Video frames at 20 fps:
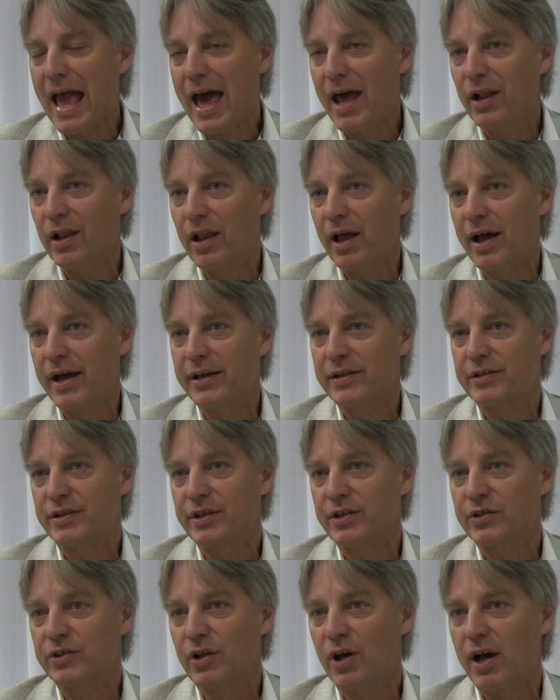analyze
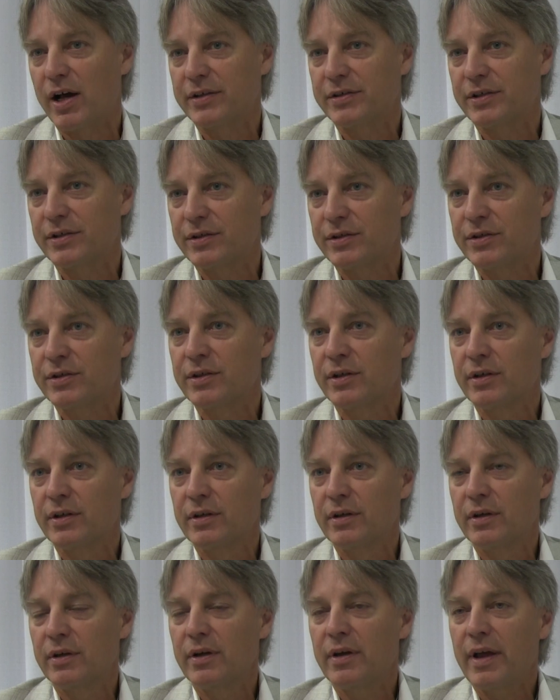these losses
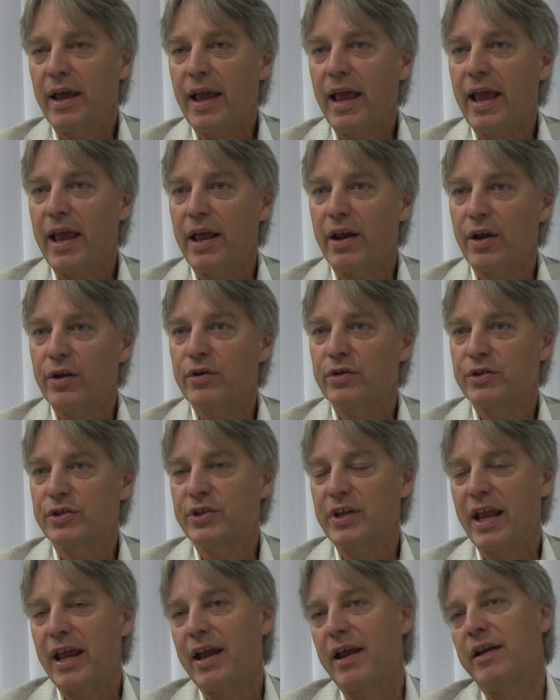and
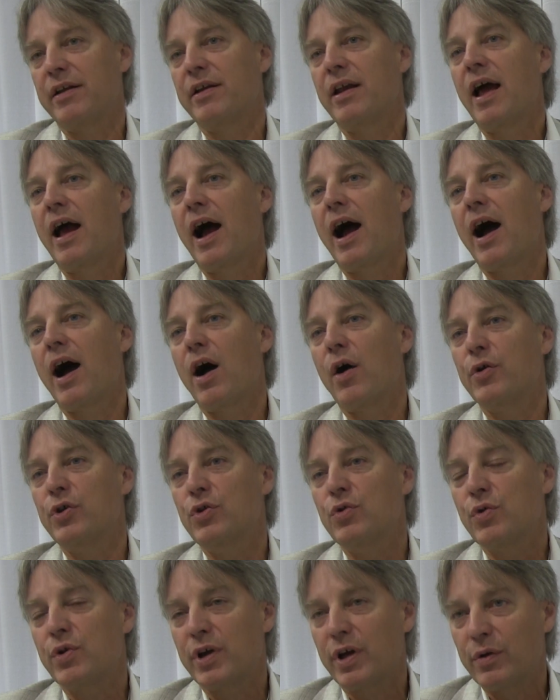understand how
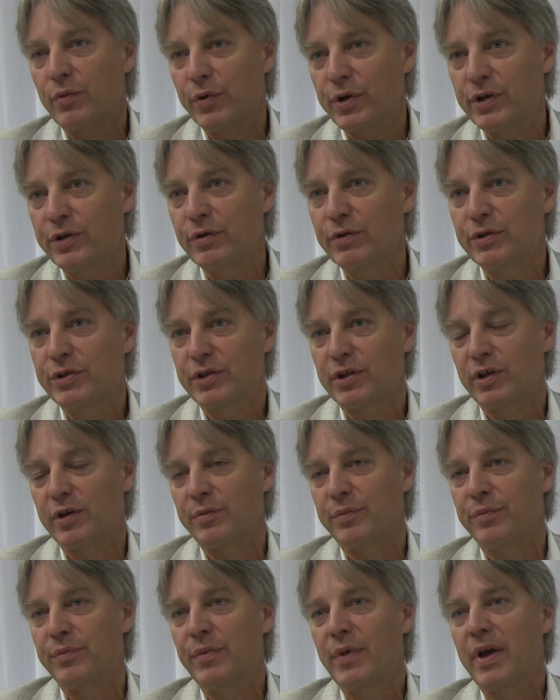you can reduce
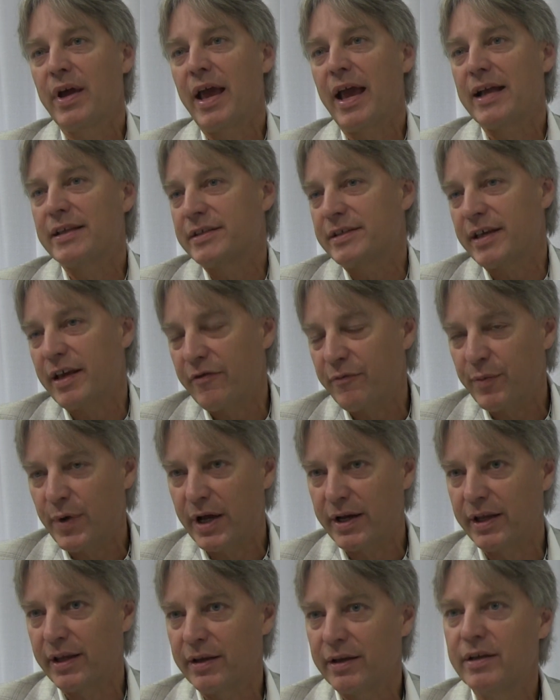them and save
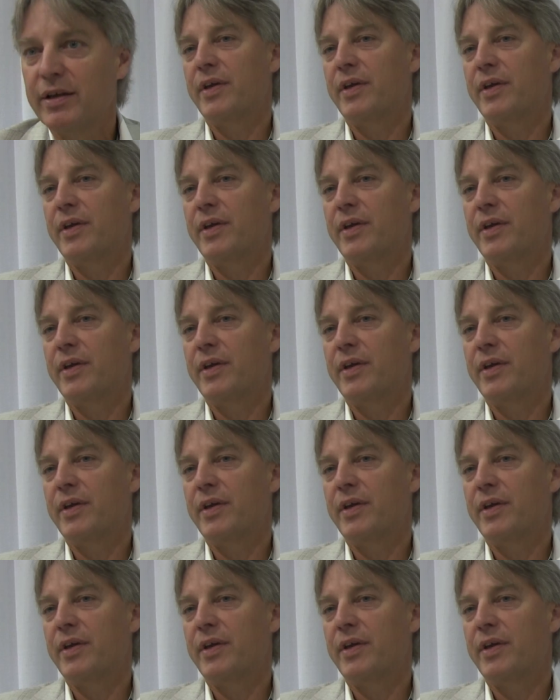money.